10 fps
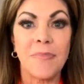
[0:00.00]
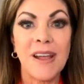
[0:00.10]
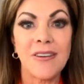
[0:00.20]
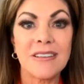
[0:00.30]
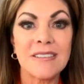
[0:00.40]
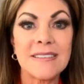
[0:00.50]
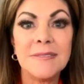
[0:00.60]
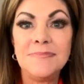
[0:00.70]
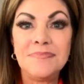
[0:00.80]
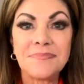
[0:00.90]
parents,
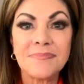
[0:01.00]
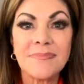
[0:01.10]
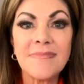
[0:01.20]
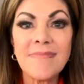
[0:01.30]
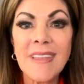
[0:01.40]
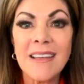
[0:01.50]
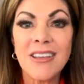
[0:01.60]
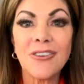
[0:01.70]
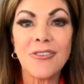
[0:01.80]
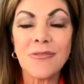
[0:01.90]

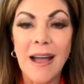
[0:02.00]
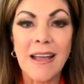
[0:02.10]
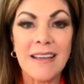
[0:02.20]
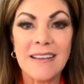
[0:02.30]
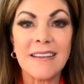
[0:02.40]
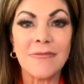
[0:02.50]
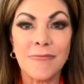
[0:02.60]
you know, it